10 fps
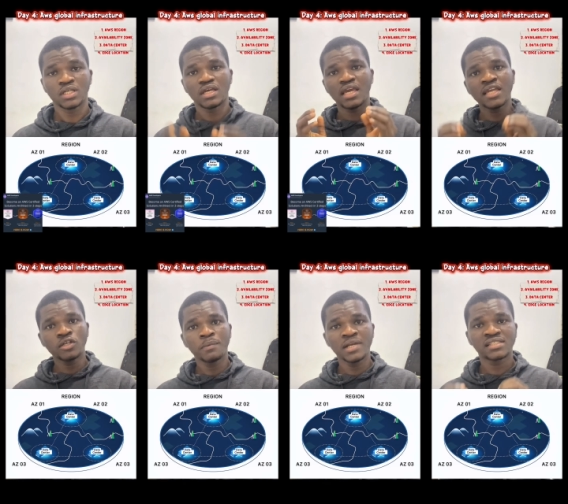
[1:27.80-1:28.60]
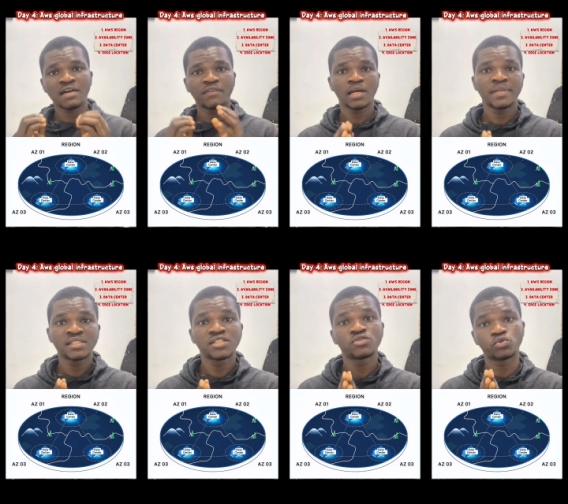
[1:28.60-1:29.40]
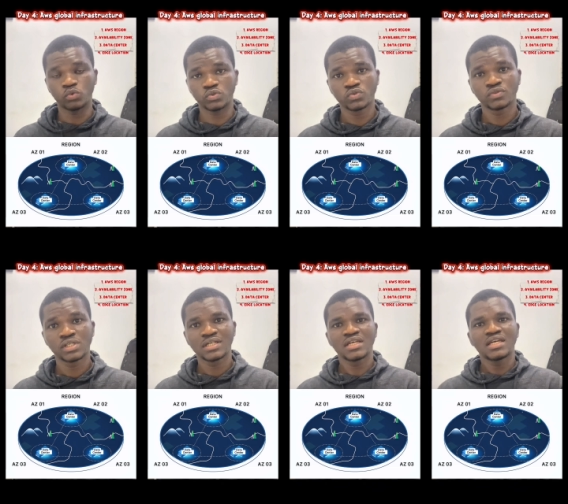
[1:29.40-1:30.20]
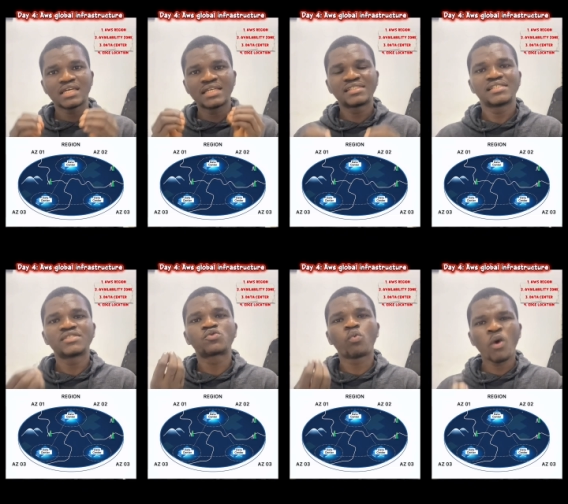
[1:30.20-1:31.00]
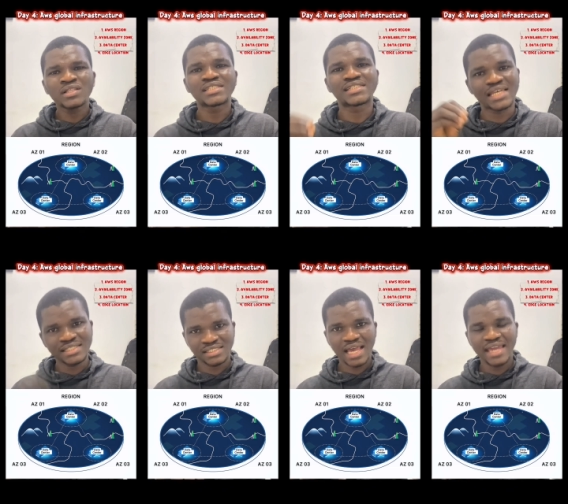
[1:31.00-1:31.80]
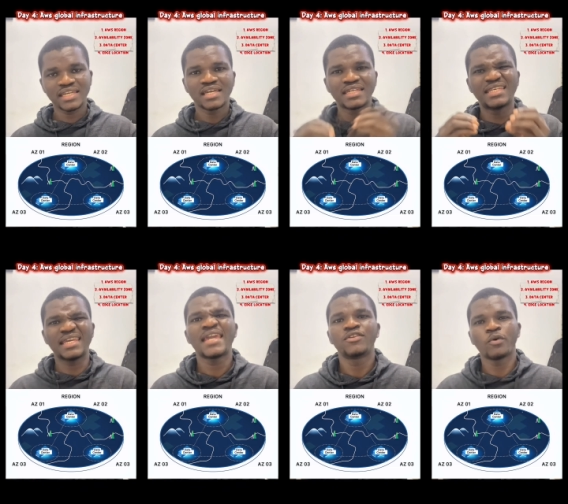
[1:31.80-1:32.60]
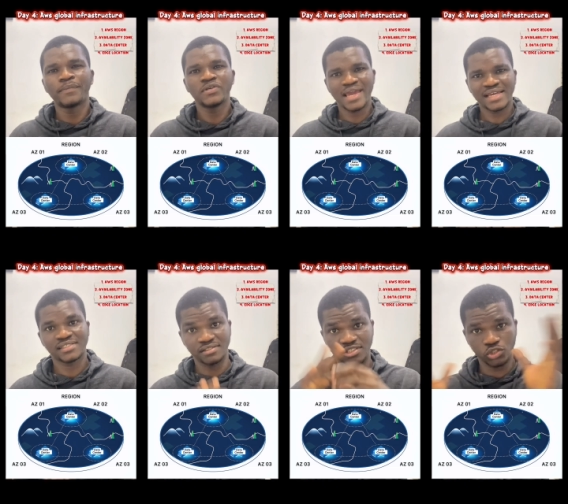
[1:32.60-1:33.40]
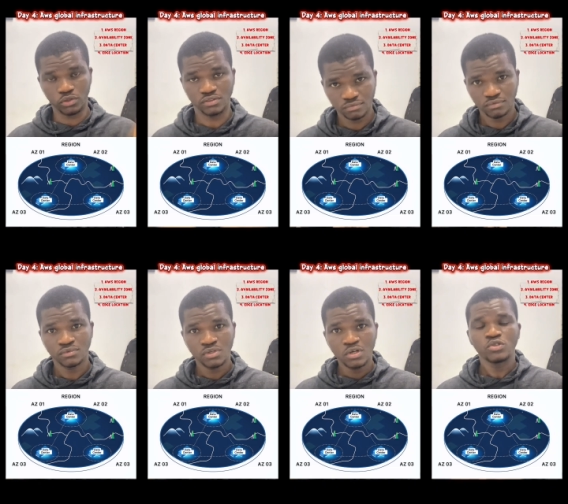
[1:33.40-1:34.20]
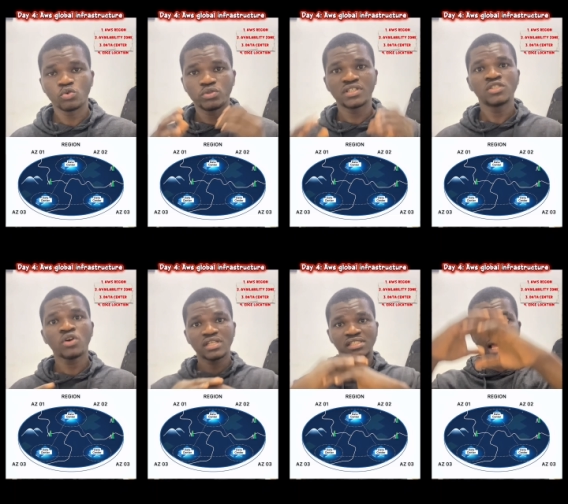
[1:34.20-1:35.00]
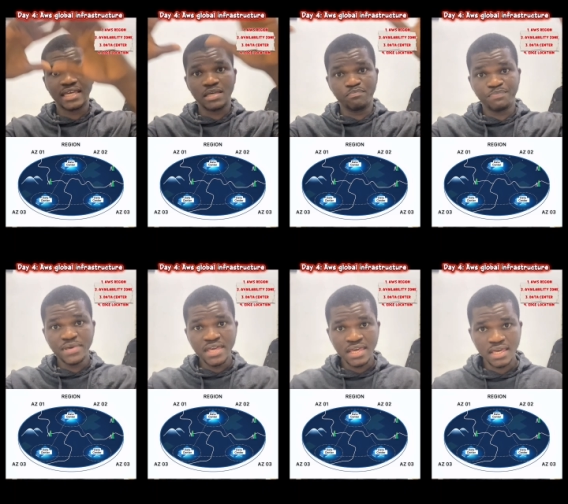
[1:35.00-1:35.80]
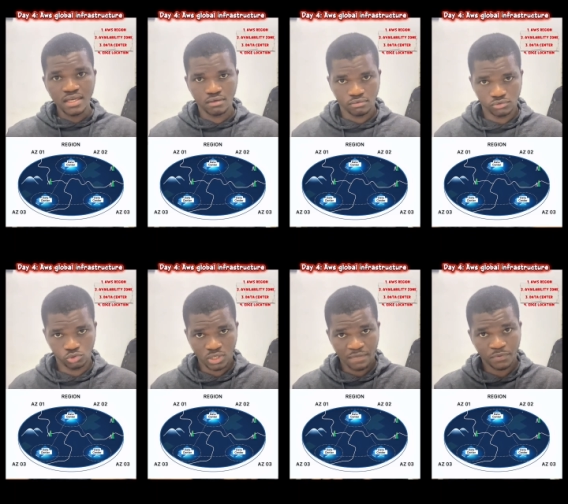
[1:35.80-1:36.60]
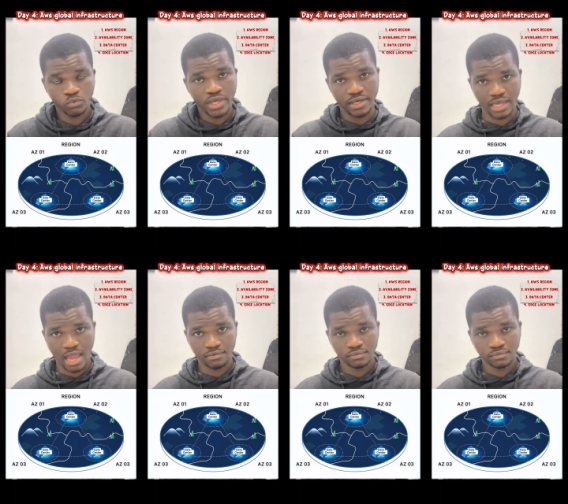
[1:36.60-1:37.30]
AWS availability zone, it is what is inside the AWS region. So the region is like a big geographical area.